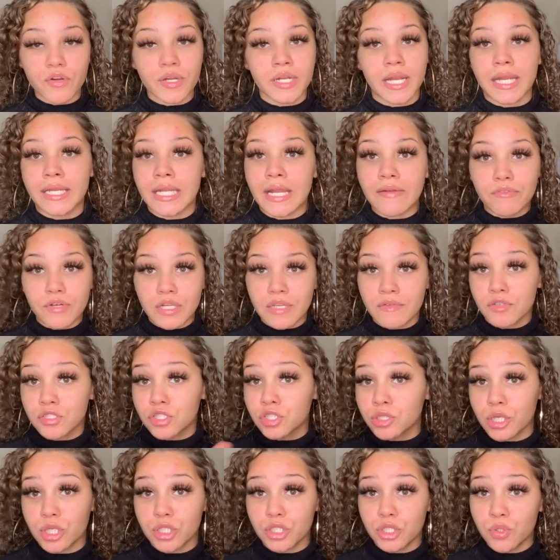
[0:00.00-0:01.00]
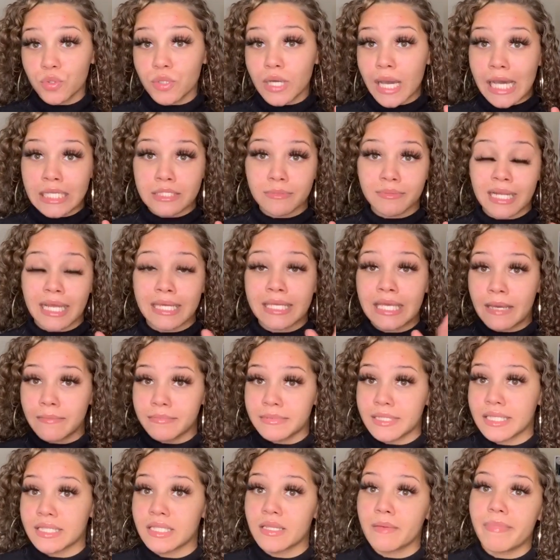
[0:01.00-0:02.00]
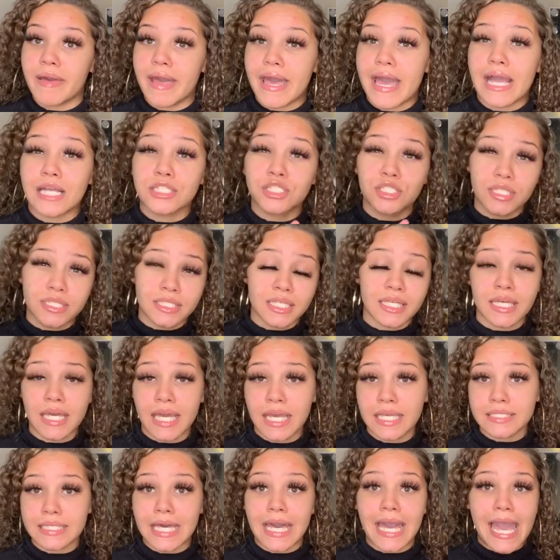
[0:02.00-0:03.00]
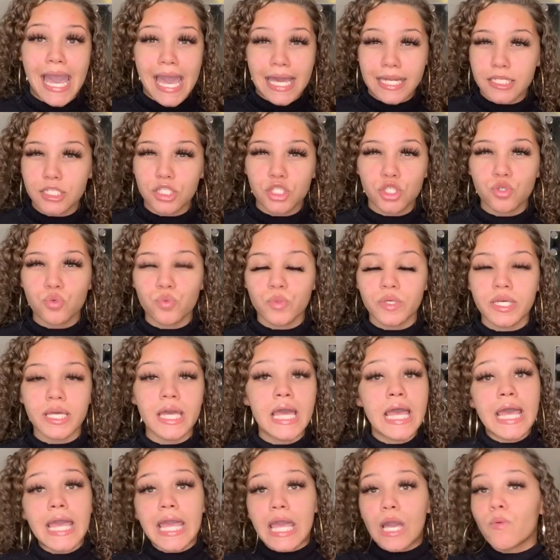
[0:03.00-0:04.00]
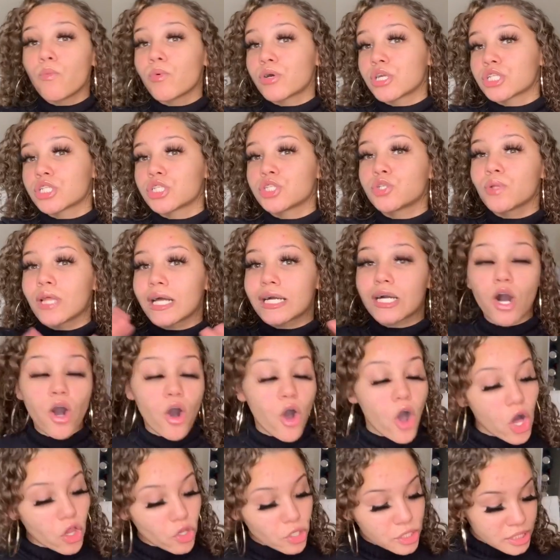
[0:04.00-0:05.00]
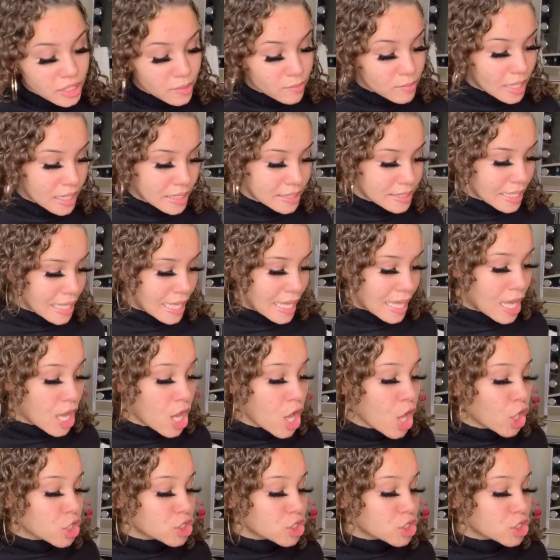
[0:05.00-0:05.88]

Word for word: And I never even showed it to you guys, but I kept it in the bag just in case I added to it and wanted to do like a haul or something like that.